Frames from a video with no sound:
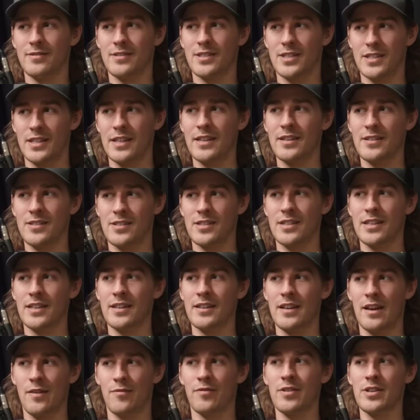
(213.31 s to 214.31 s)

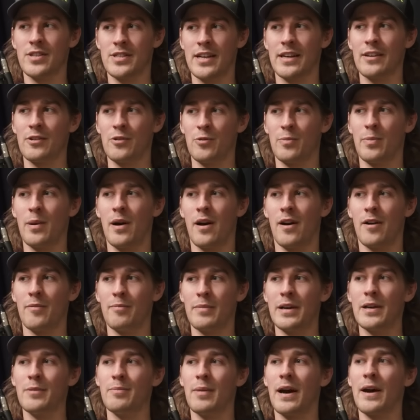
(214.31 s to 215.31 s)
CNC'd, every single part
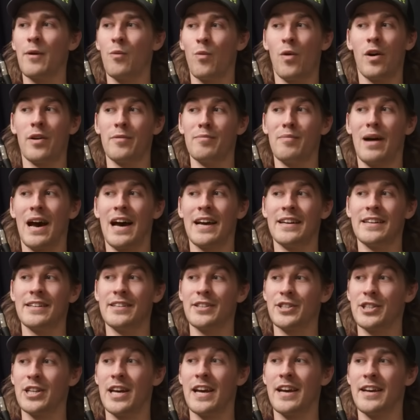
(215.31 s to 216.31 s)
made by one man in
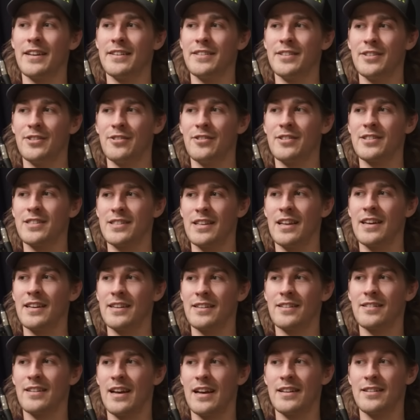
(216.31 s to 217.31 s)
a shed. You know, it's
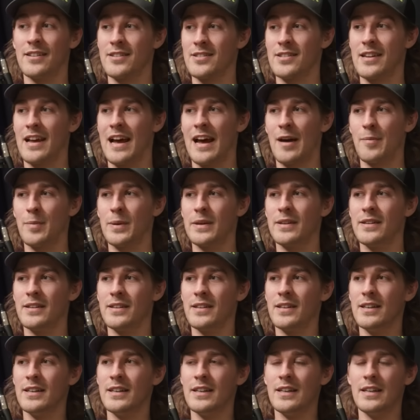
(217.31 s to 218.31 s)
like, that doesn't happen.
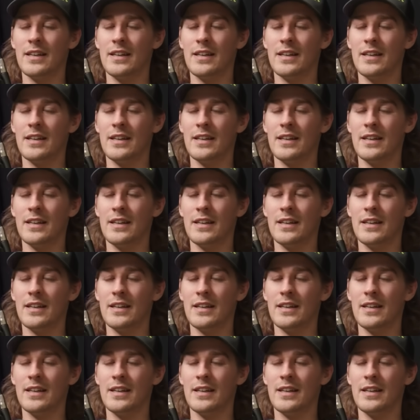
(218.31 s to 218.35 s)
Yeah.